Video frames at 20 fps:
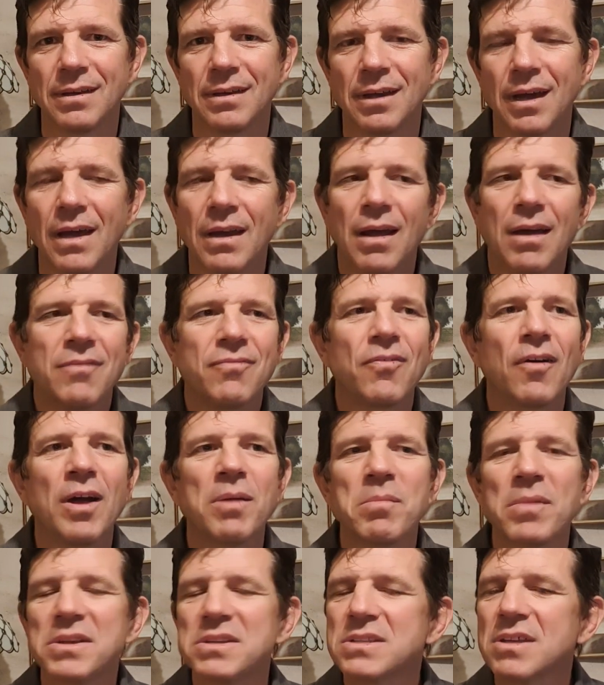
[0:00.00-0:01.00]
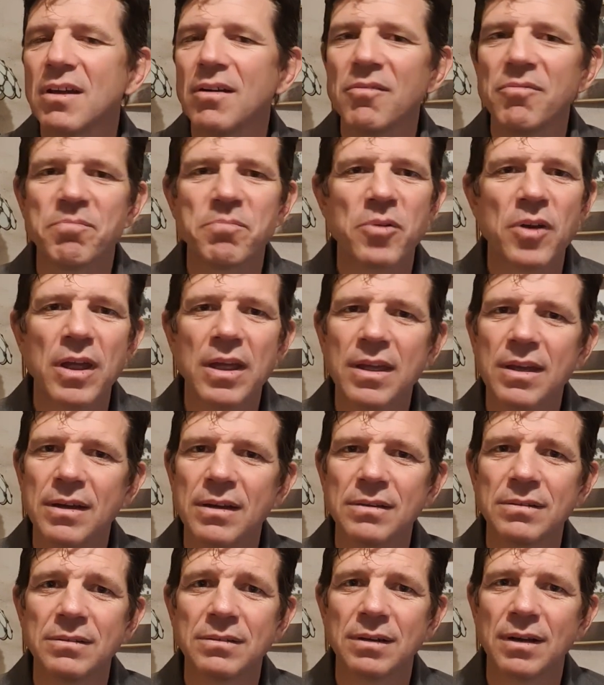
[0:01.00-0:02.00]
And I find myself praying
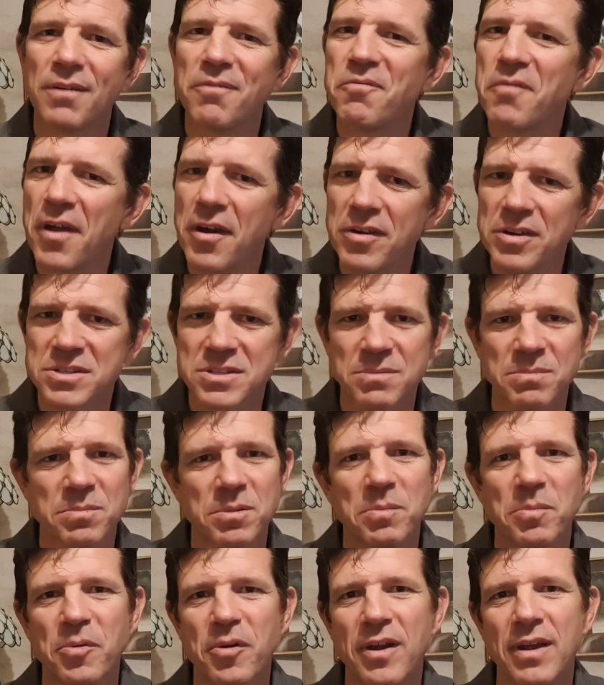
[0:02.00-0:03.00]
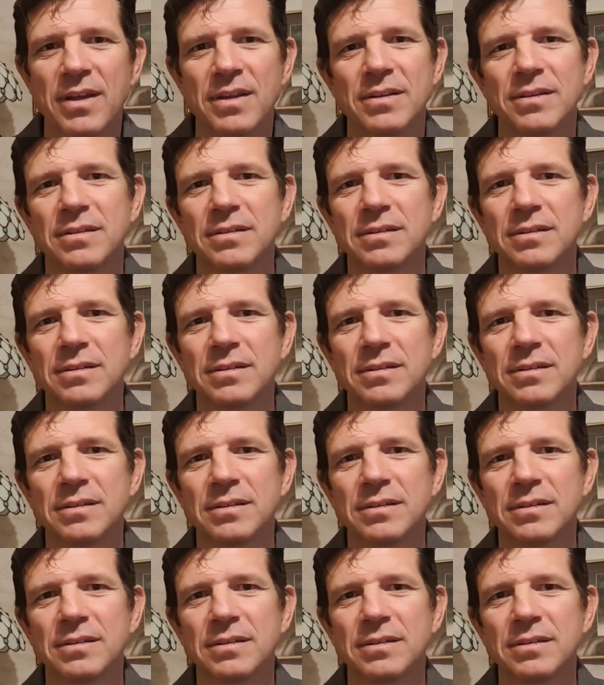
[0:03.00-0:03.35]
a very simple prayer.